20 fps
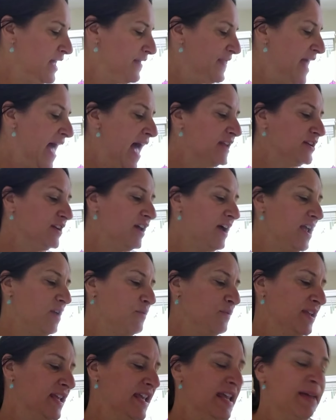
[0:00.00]
That night,
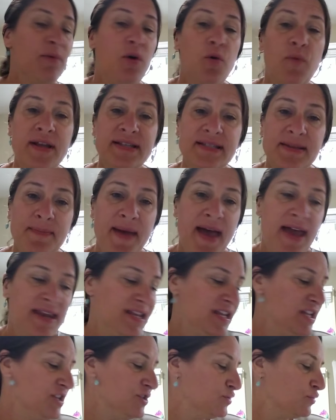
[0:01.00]
when Chemo went to bed,
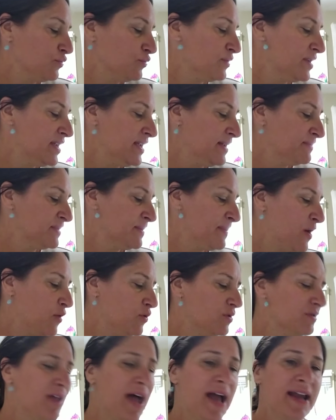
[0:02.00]
he dreamed about
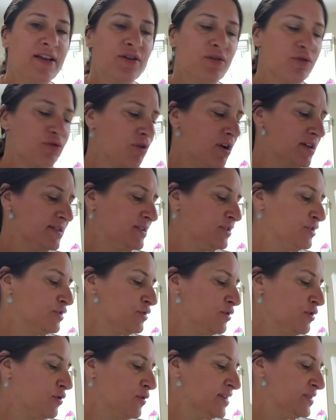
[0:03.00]
gliding across the
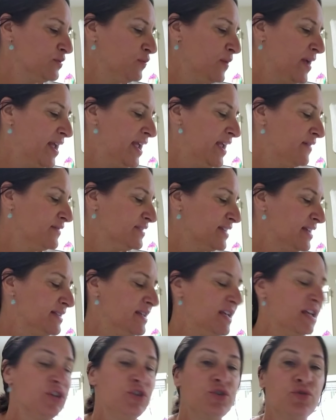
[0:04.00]
turquoise waves as
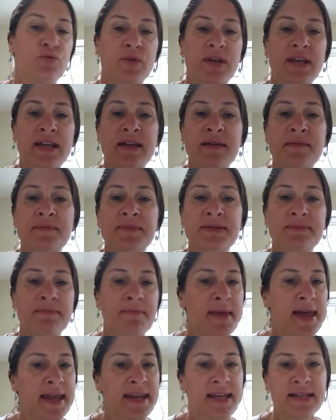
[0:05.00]
he had dreamed
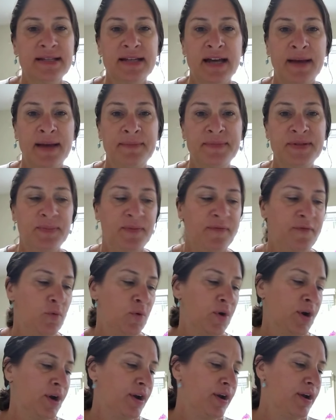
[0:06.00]
many times
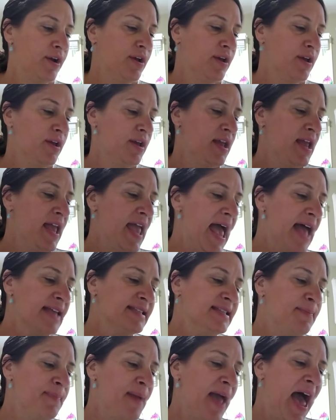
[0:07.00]
before. As
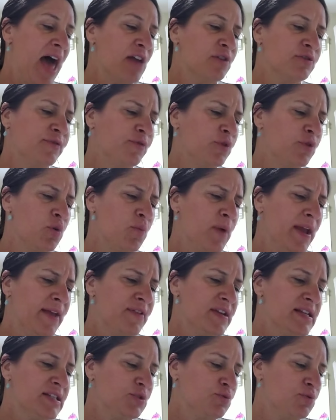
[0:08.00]
he paddled for a wave
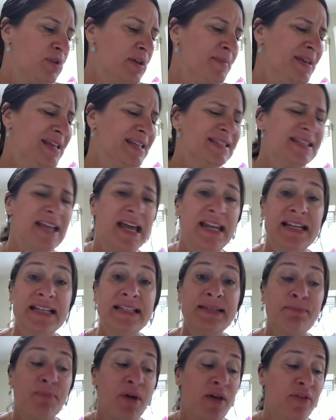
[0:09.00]
in his dream, he said
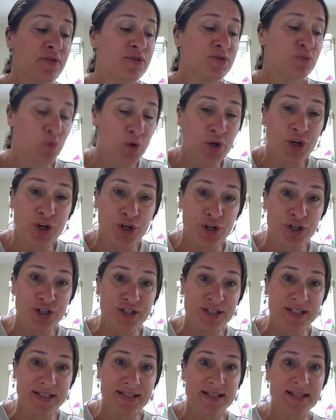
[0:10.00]
his mother's
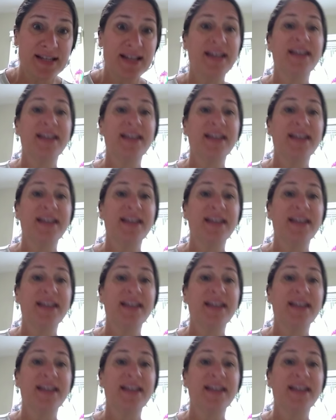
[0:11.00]
words.